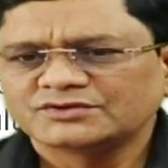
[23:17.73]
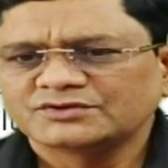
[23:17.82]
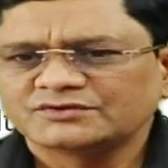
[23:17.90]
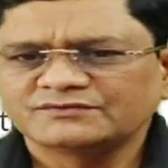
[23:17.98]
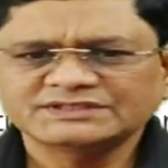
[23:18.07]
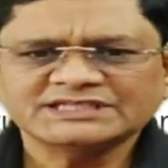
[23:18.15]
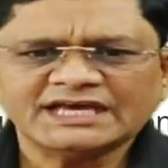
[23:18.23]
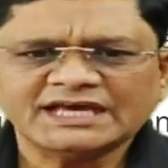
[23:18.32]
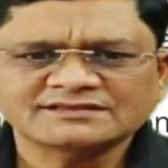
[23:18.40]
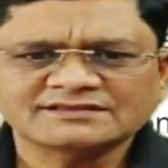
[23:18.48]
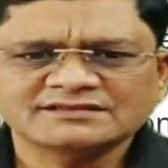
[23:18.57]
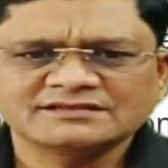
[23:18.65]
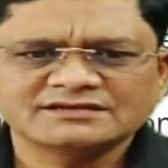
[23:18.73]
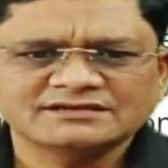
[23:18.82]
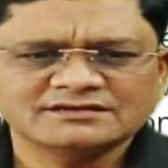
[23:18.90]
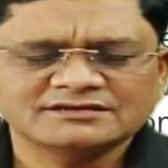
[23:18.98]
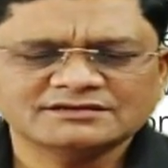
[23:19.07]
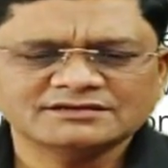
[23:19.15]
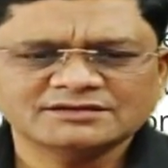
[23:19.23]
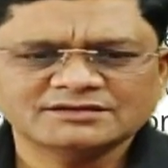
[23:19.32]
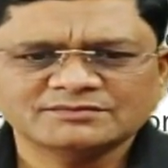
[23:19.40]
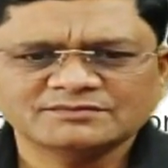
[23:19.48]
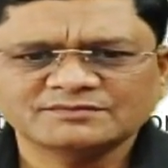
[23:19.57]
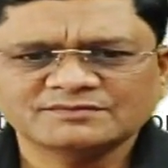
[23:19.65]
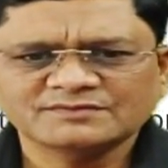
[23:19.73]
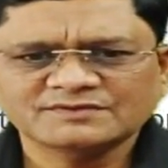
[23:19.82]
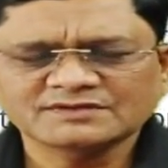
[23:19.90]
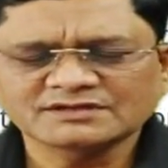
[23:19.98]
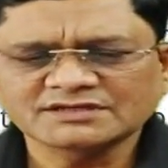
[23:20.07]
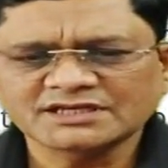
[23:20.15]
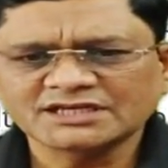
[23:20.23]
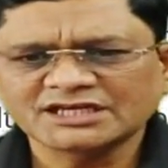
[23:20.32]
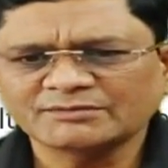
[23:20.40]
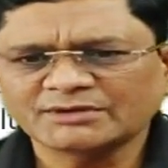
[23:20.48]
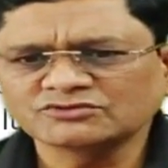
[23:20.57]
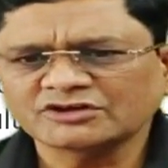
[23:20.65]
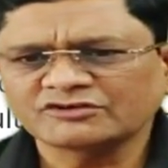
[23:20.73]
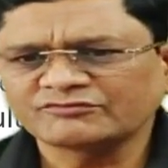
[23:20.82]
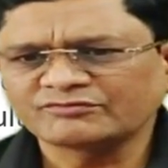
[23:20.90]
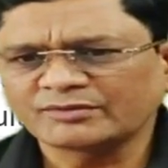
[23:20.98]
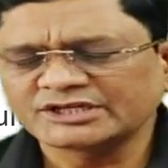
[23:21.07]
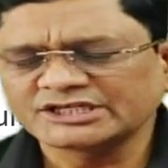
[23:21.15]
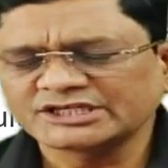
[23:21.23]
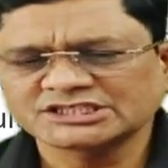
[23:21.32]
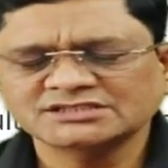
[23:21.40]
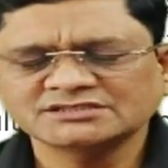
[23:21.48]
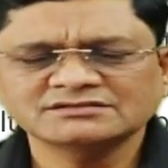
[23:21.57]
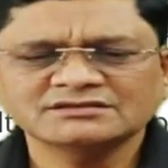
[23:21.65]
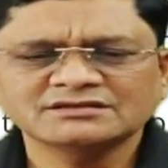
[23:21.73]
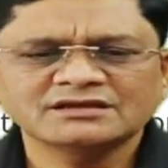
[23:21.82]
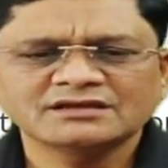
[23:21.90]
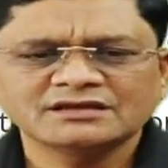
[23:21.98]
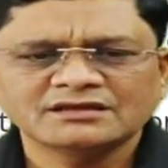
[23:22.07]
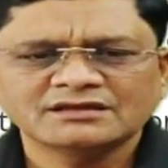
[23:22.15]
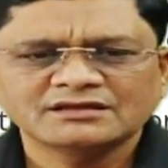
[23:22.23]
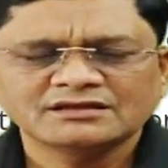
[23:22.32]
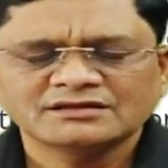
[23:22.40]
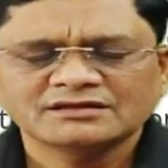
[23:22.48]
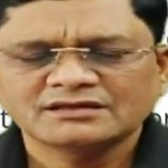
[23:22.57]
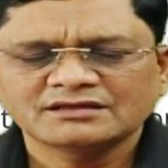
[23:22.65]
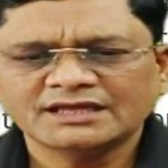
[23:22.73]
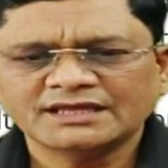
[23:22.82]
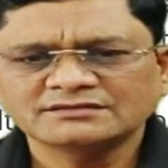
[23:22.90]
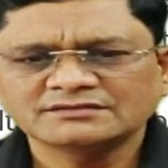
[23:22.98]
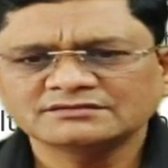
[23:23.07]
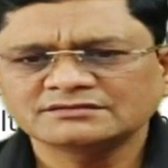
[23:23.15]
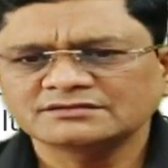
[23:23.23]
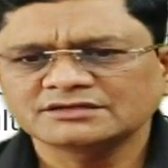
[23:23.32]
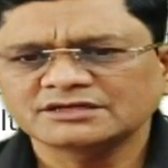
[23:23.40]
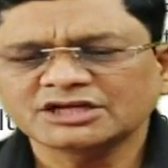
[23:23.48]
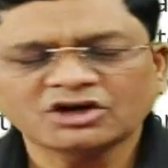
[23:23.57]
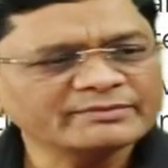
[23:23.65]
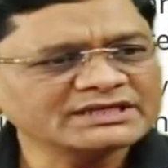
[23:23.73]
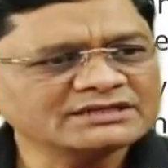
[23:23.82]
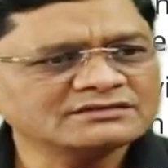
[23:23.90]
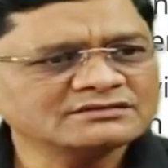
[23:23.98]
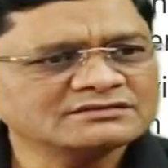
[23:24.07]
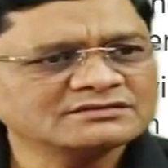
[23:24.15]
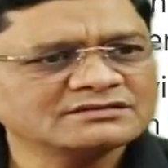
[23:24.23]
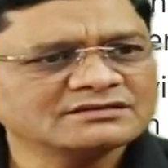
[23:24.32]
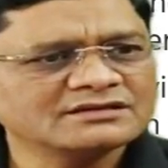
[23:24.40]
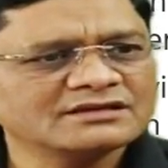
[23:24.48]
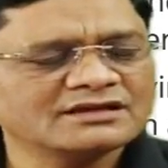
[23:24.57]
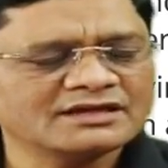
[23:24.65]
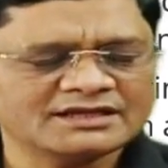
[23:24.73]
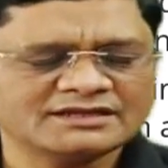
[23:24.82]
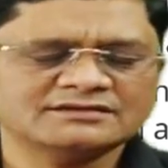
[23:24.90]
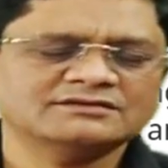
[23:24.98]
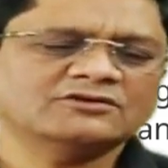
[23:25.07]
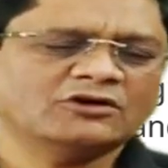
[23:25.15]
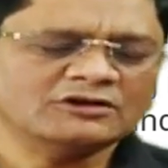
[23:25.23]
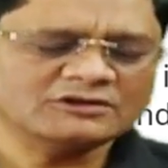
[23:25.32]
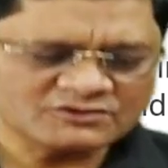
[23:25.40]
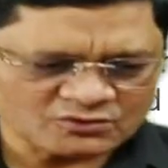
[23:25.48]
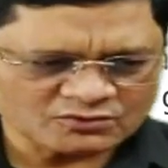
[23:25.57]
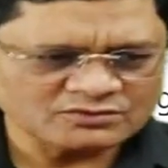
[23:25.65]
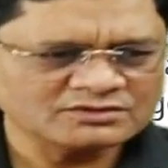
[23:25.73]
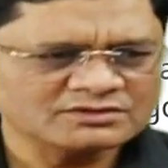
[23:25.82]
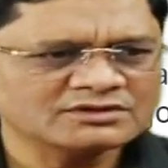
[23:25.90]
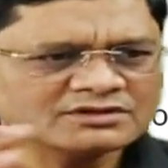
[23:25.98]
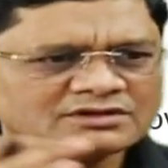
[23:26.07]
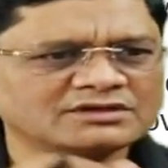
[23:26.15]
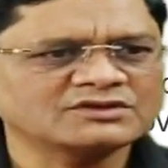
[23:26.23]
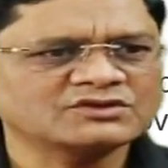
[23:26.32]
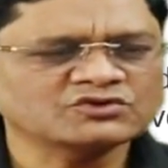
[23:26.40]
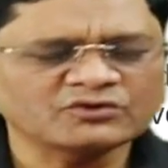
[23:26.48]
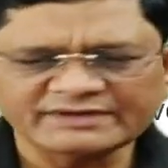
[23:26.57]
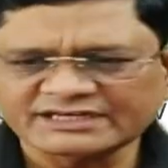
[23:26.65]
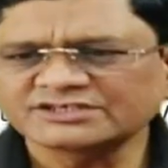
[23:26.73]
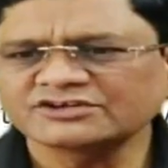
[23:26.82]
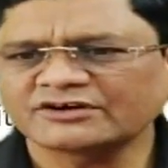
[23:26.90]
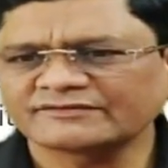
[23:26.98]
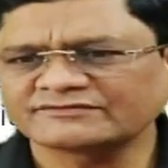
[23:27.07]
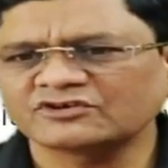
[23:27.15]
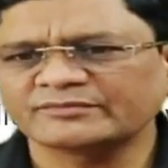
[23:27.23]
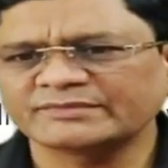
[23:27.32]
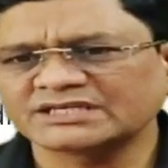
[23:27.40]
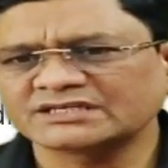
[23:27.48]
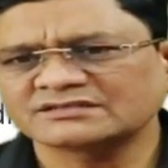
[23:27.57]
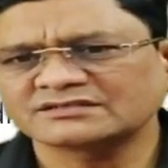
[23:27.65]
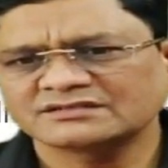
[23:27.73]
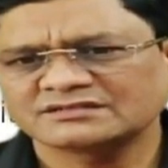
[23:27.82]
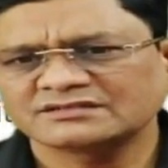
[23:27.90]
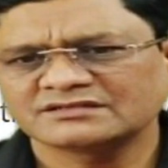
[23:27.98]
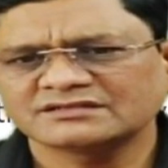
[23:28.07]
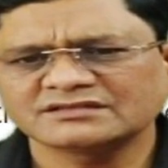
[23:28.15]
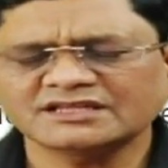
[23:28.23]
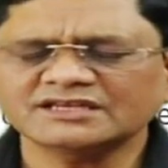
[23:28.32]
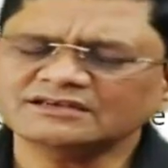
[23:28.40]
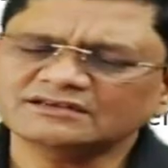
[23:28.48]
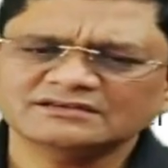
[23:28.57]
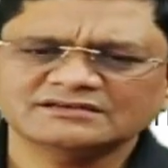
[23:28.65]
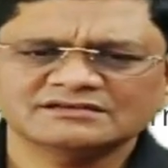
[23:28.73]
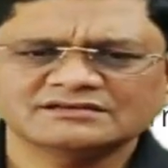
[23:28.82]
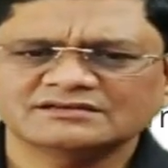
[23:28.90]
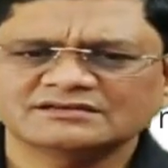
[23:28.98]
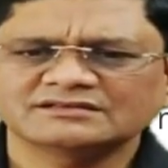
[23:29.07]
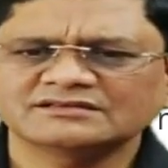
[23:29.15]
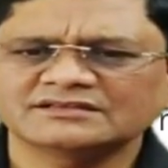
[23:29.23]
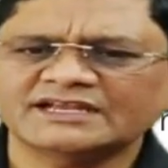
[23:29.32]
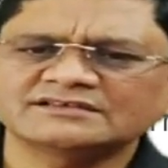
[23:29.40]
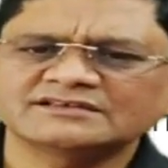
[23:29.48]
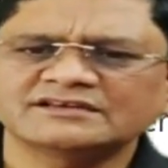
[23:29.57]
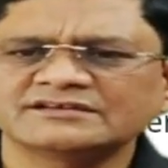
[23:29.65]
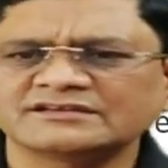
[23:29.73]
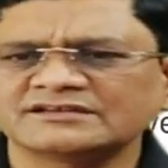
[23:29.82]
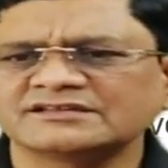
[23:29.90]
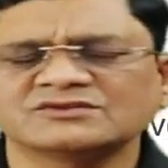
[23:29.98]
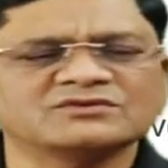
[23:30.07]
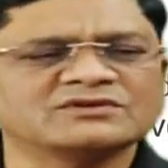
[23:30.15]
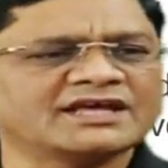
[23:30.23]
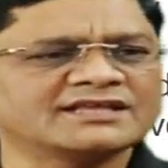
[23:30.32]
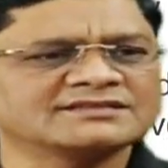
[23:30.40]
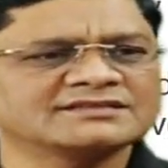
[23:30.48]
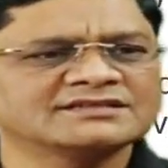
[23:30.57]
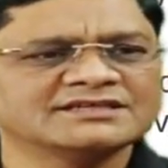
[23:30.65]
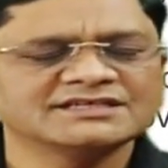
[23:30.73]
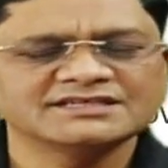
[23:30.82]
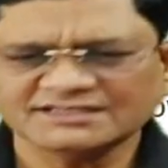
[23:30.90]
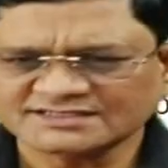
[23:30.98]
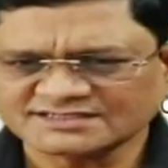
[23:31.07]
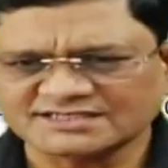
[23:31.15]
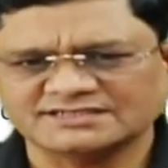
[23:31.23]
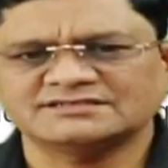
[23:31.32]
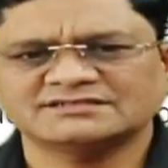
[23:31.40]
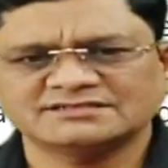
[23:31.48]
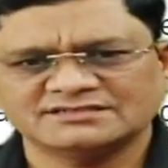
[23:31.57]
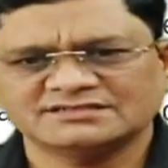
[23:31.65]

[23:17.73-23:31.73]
which has a certain amount of population and government and also sovereignty of government, then that territory is known as state.